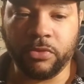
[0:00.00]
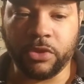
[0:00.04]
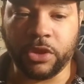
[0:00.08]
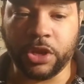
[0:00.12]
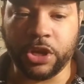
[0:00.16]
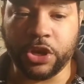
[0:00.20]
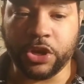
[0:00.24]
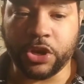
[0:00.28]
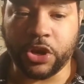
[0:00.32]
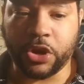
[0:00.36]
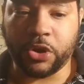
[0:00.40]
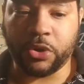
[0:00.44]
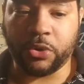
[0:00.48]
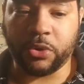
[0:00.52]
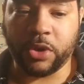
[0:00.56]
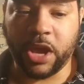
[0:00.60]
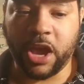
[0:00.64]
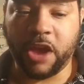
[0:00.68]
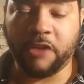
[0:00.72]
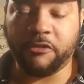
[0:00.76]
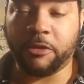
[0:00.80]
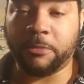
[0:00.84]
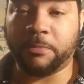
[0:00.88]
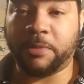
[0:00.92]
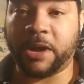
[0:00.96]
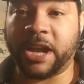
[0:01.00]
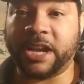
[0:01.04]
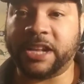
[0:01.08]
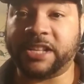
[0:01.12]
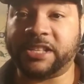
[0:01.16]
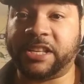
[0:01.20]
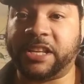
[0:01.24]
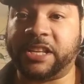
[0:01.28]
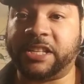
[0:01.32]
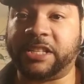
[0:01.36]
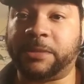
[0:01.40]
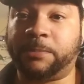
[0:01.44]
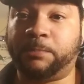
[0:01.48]
you know,
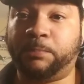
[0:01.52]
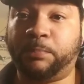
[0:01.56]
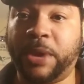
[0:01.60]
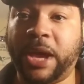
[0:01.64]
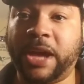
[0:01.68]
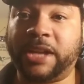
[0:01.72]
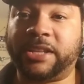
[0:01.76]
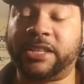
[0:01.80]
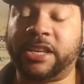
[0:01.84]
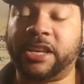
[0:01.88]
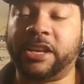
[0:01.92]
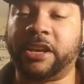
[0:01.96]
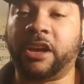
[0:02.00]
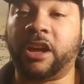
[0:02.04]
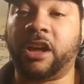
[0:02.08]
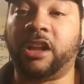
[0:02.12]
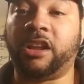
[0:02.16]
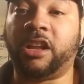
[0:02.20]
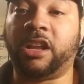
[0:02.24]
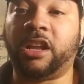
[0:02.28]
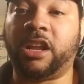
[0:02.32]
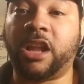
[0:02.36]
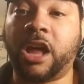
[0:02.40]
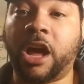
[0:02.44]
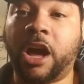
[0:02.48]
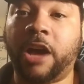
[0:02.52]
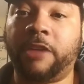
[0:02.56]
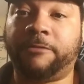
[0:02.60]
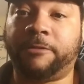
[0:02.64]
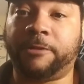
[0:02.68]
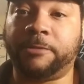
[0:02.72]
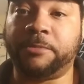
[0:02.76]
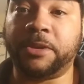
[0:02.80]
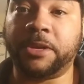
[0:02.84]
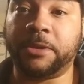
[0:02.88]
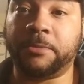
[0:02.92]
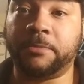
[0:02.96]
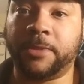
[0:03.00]
everybody's expecting a lot
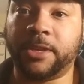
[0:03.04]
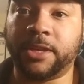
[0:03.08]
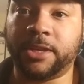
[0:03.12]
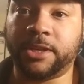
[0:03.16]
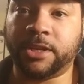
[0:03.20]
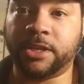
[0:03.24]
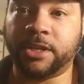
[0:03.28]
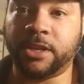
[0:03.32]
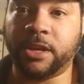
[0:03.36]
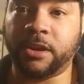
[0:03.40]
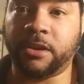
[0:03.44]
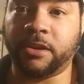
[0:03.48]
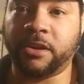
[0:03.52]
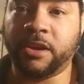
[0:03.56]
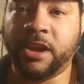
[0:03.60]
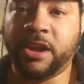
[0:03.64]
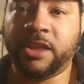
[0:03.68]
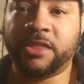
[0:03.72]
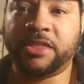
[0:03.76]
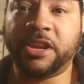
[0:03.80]
from him this year.